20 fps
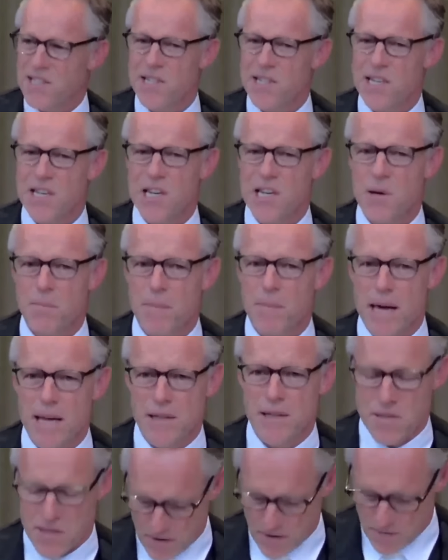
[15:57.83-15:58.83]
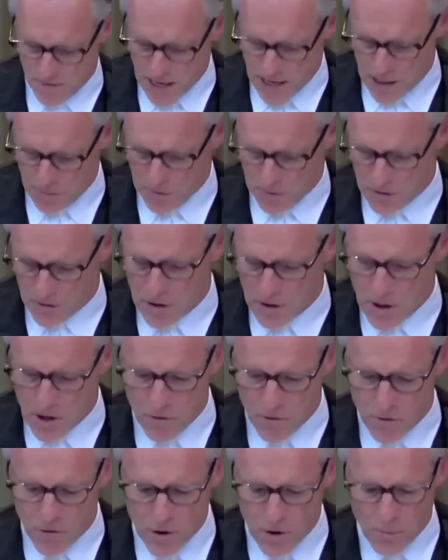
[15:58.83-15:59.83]
16 beds available
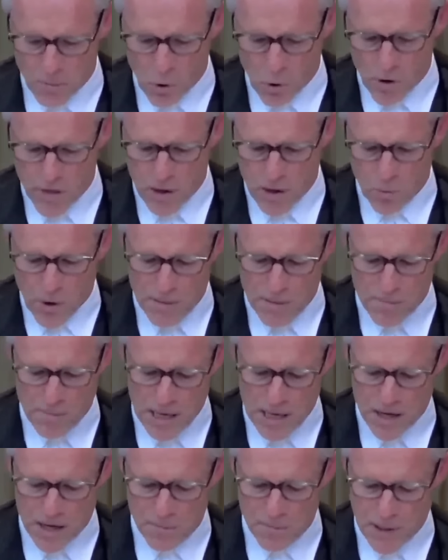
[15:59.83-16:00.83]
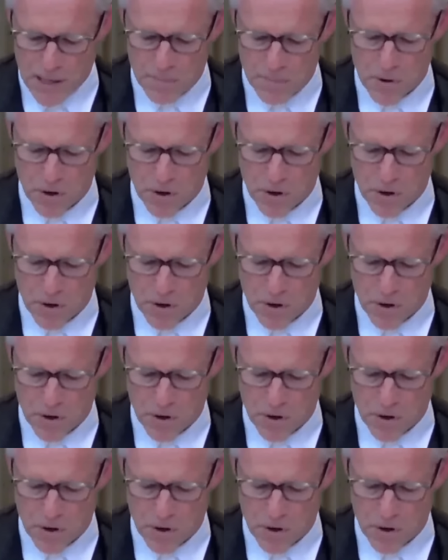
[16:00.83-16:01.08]
for the more than 1 million